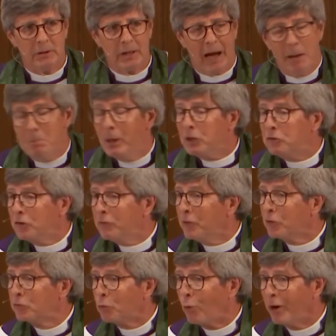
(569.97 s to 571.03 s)
I mentioned
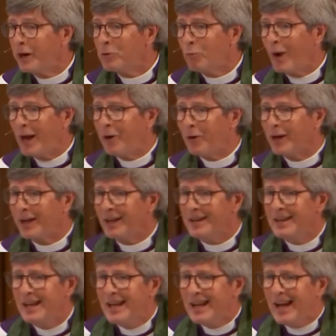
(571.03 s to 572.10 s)
the soaring rhetoric, and
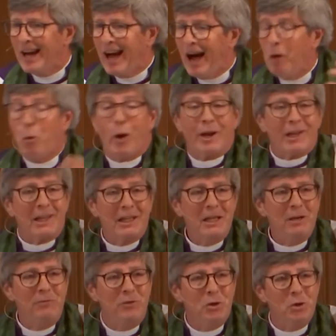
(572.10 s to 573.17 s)
I want to
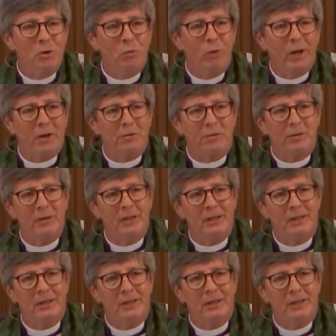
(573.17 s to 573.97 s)
leave you with